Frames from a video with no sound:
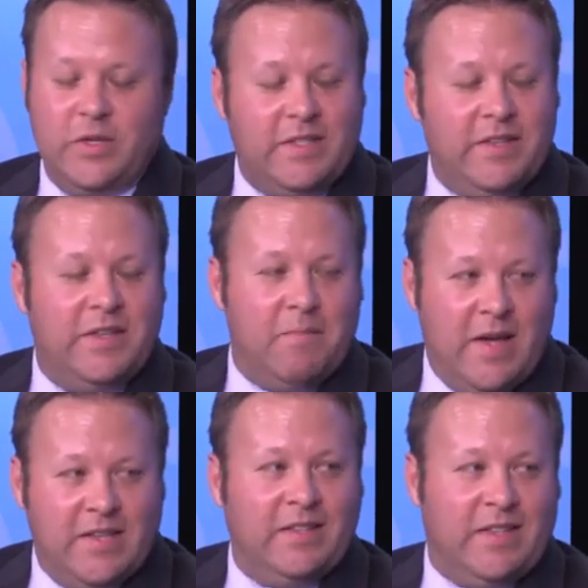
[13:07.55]
we see the
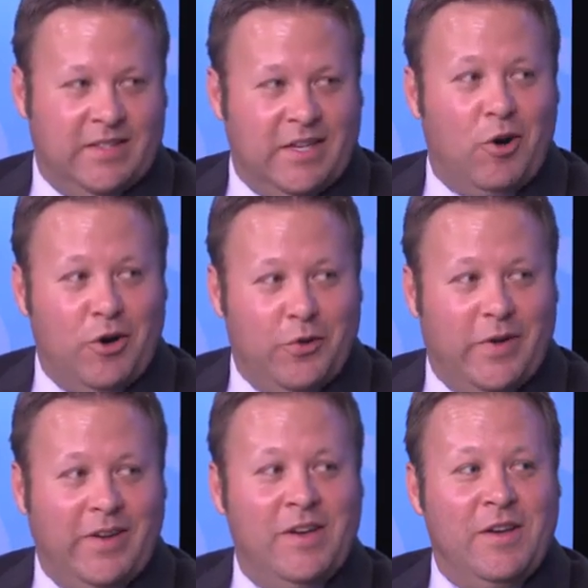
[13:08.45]
amazing things they are
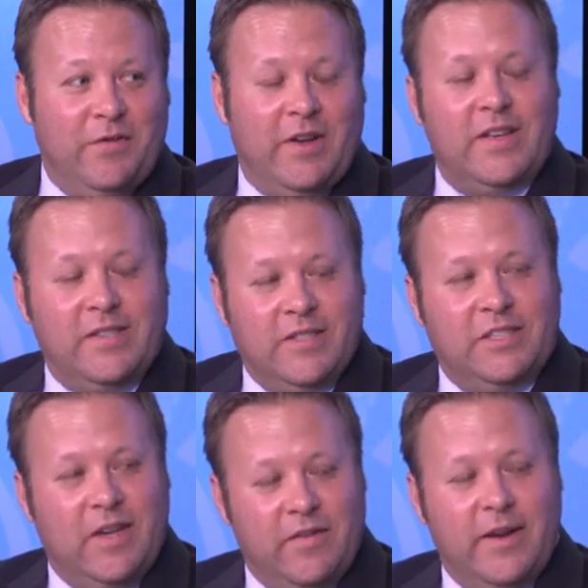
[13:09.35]
doing for kids
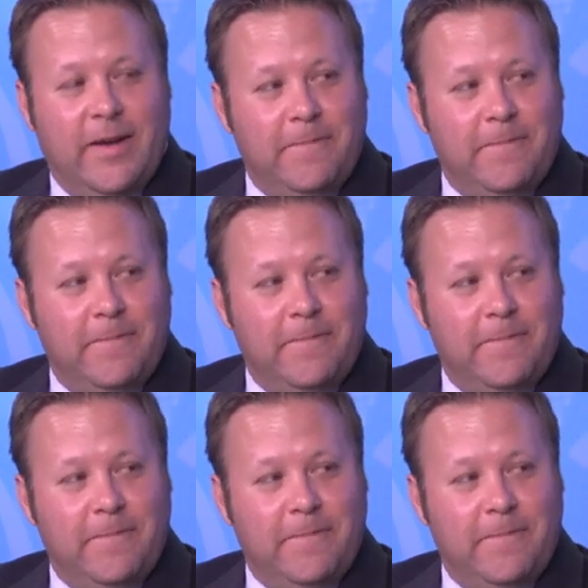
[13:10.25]
each and every day.